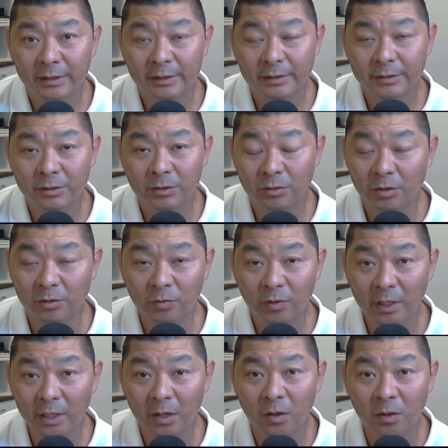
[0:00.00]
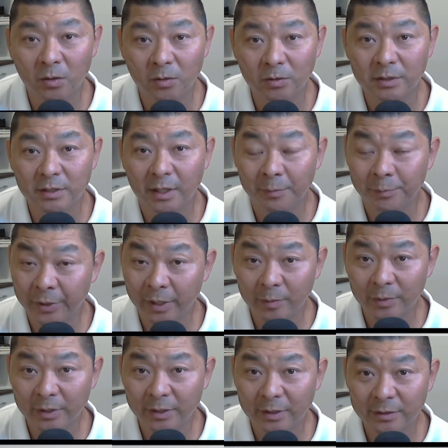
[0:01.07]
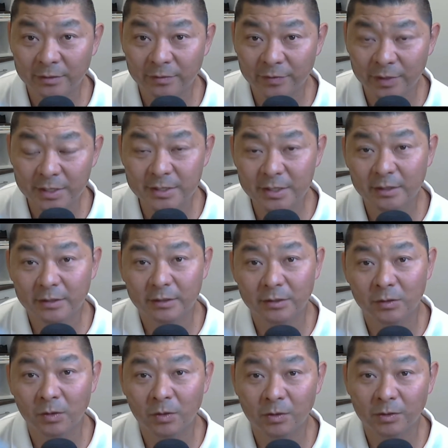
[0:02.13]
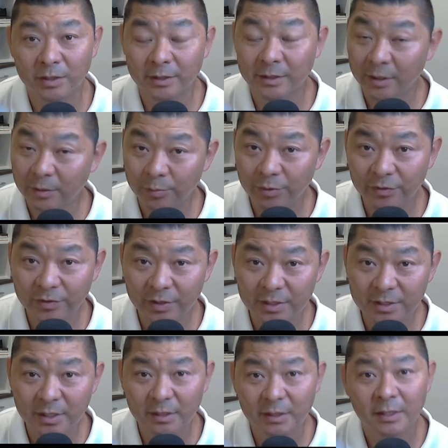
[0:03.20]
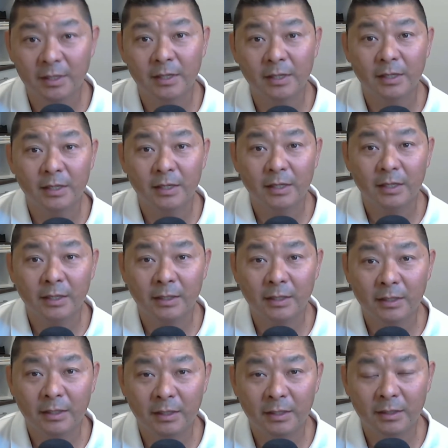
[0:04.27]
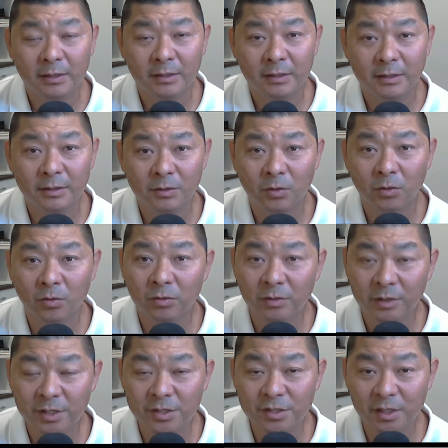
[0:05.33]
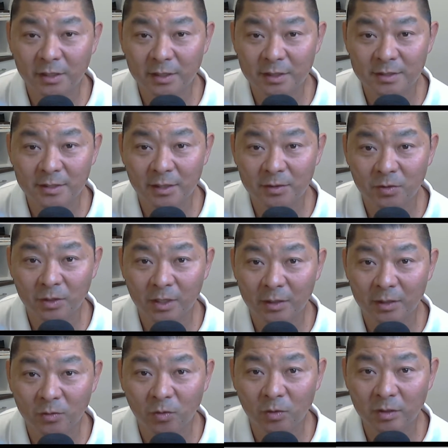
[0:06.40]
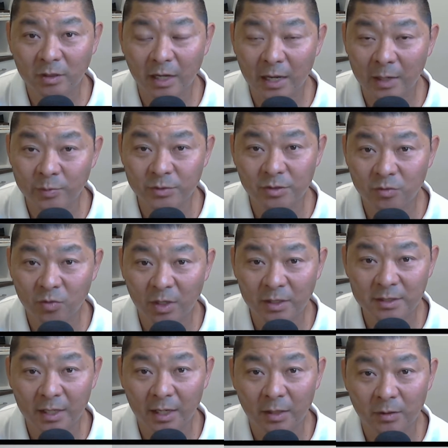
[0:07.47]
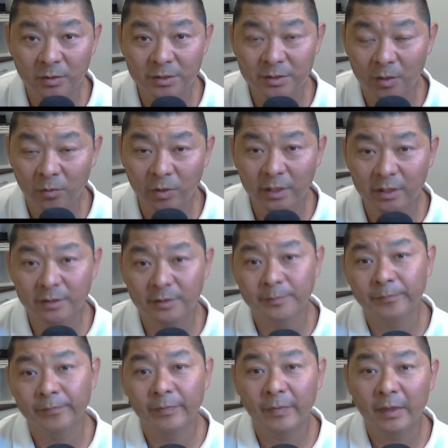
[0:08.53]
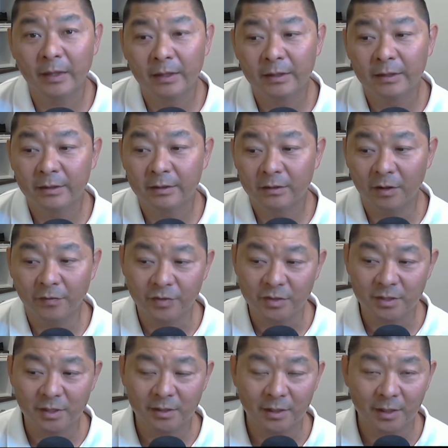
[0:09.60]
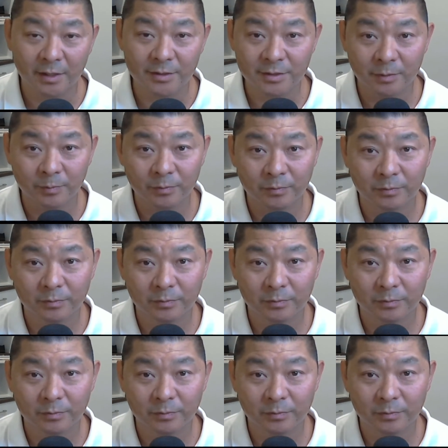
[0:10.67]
you don't really hold a permanent visa, you hold a temporary visa, and your condition is that you can work up to 20 hours a week. Obviously there are some